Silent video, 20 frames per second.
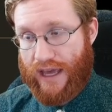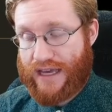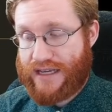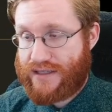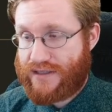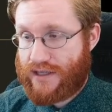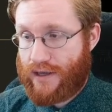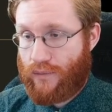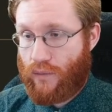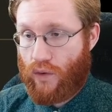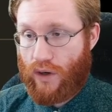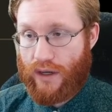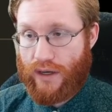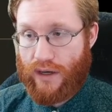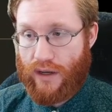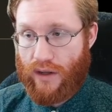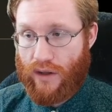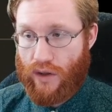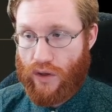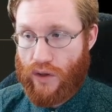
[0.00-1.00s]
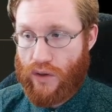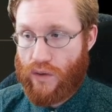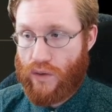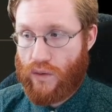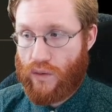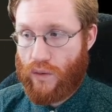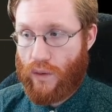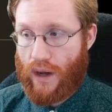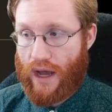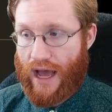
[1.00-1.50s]
is someone
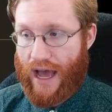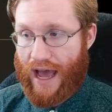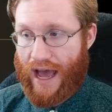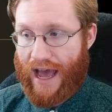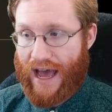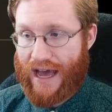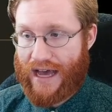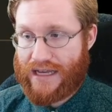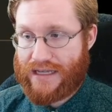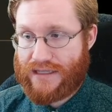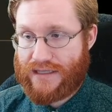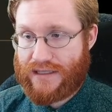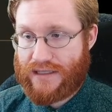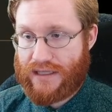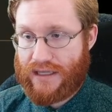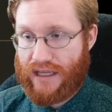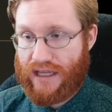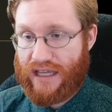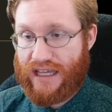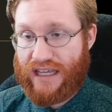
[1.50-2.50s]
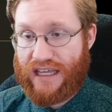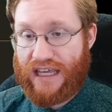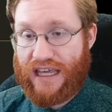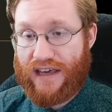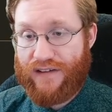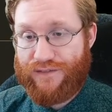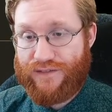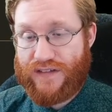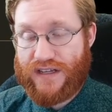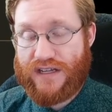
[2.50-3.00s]
who has
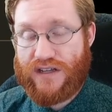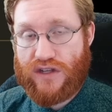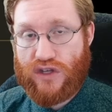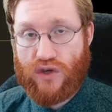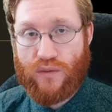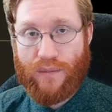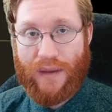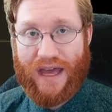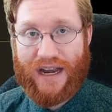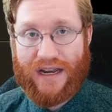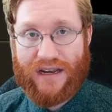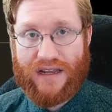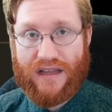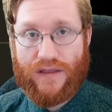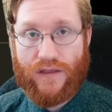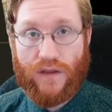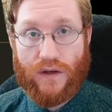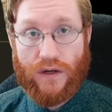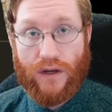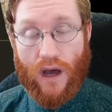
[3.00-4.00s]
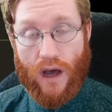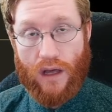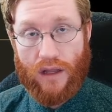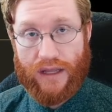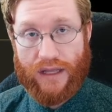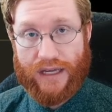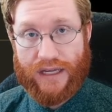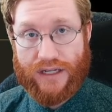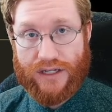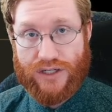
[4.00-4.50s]
gifted humanity the
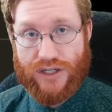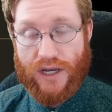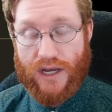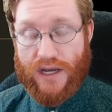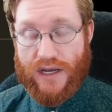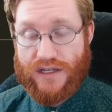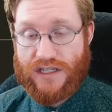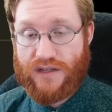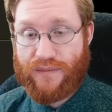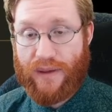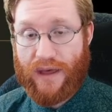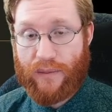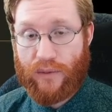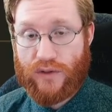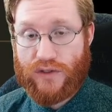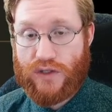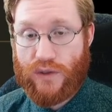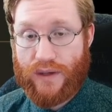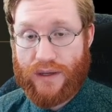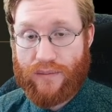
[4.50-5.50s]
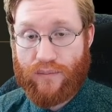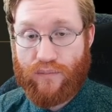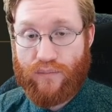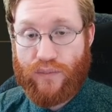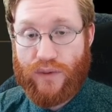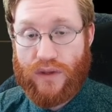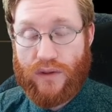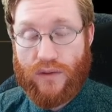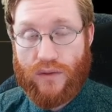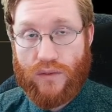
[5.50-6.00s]
knowledge to be able to
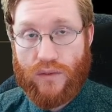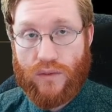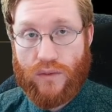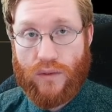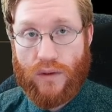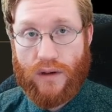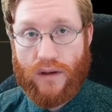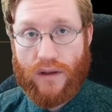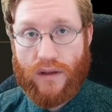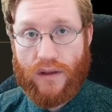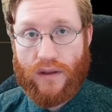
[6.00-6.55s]
imbue